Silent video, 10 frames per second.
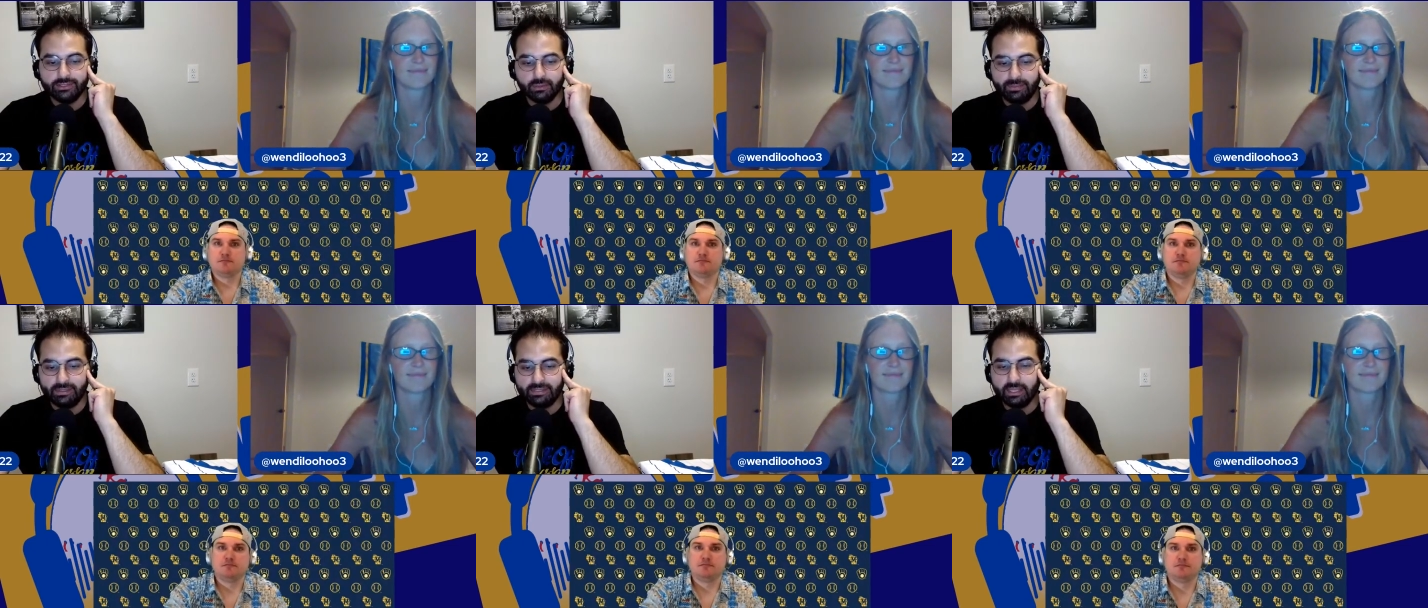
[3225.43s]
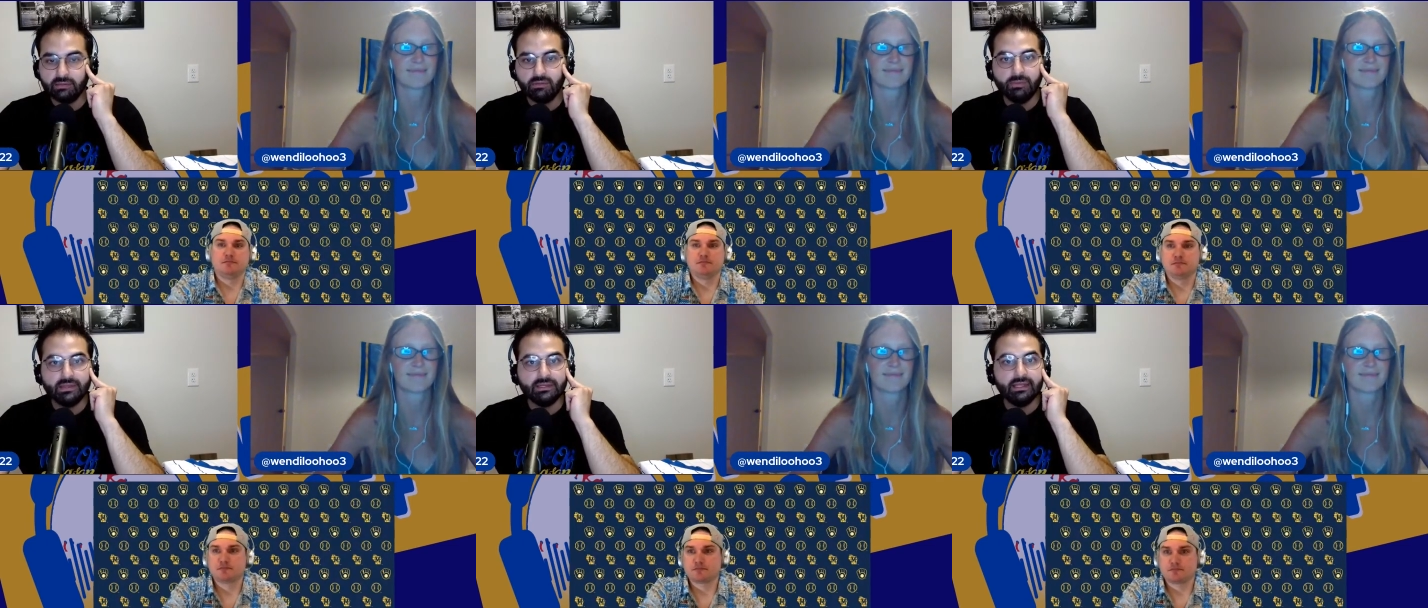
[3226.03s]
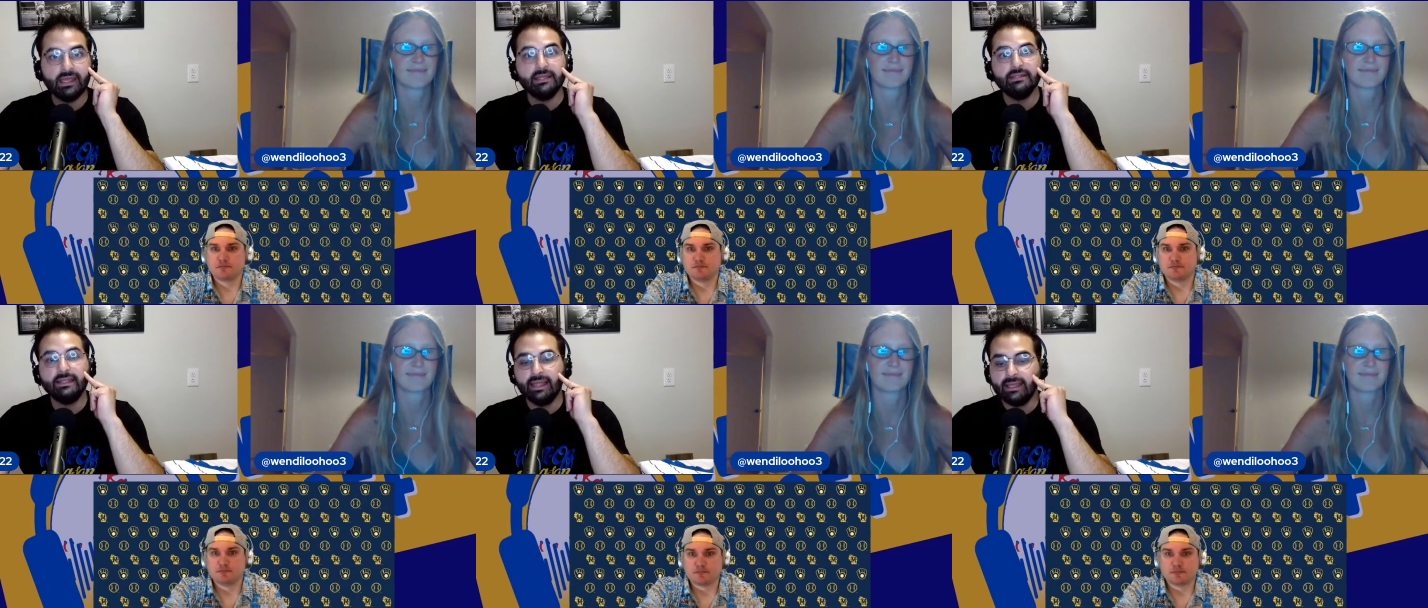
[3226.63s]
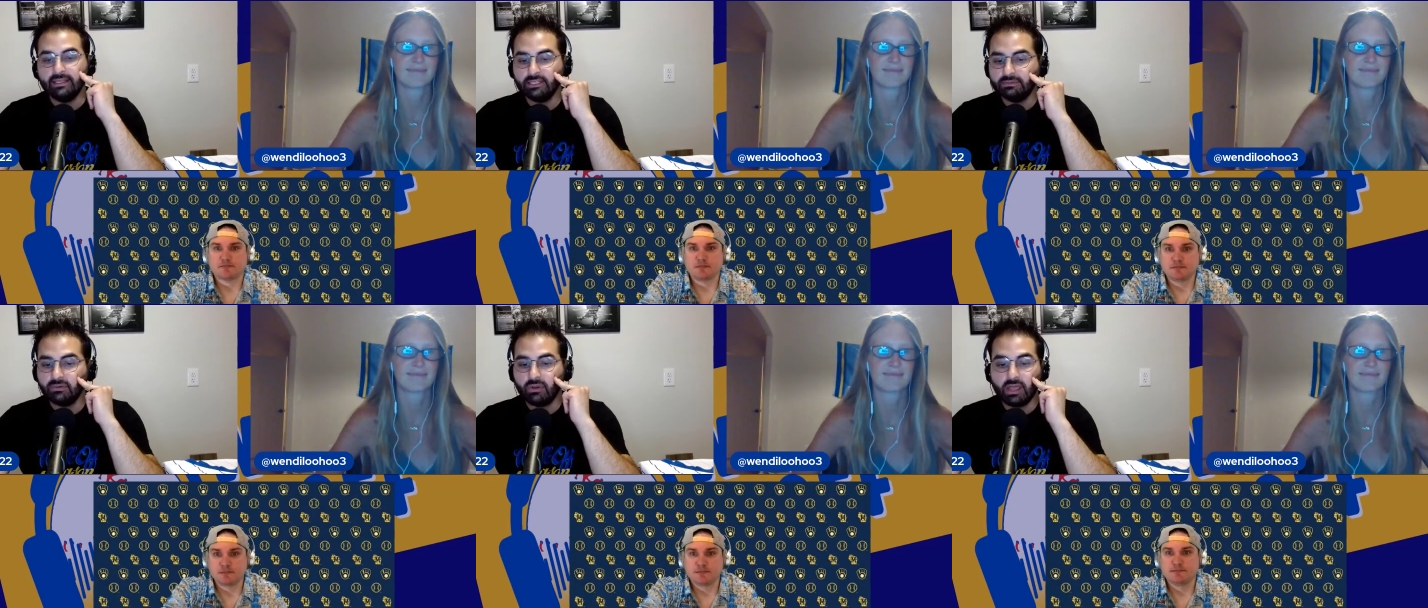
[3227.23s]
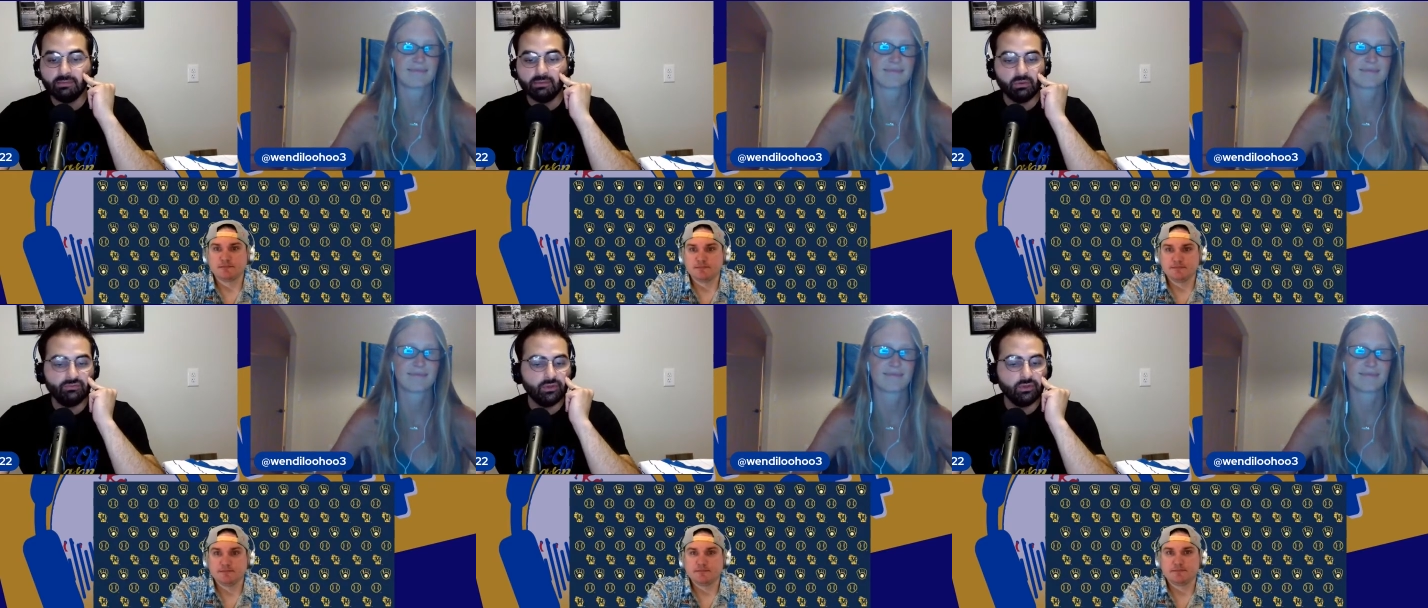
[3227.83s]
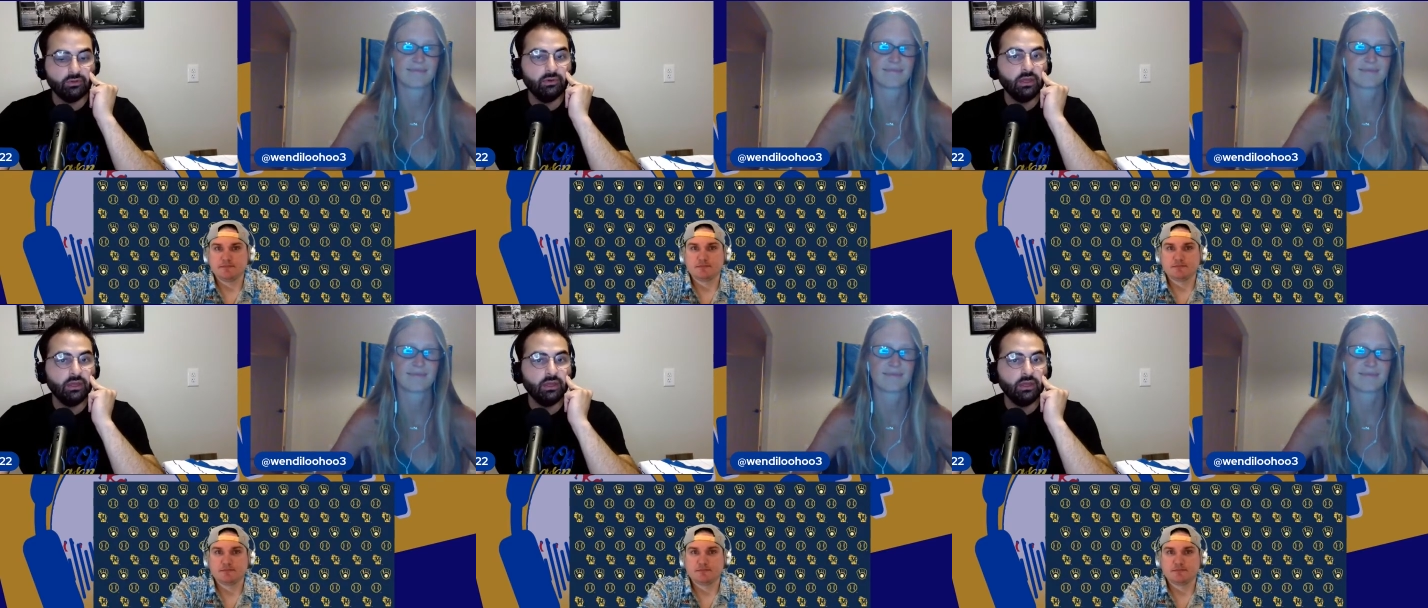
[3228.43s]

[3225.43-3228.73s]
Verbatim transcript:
Speaker 1: Please take a moment again to like, subscribe, and review